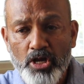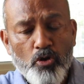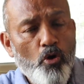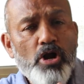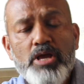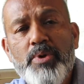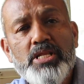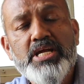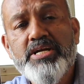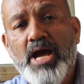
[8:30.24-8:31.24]
Cold email
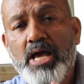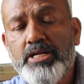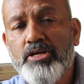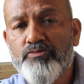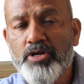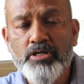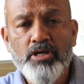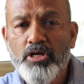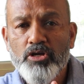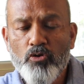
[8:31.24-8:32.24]
is entirely different.
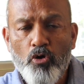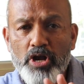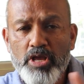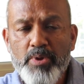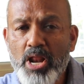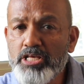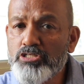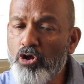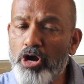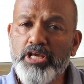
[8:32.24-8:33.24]
Cold email is
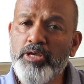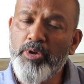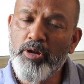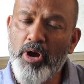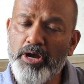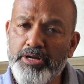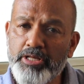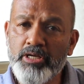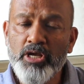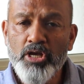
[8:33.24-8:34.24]
not email
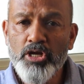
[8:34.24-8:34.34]
marketing.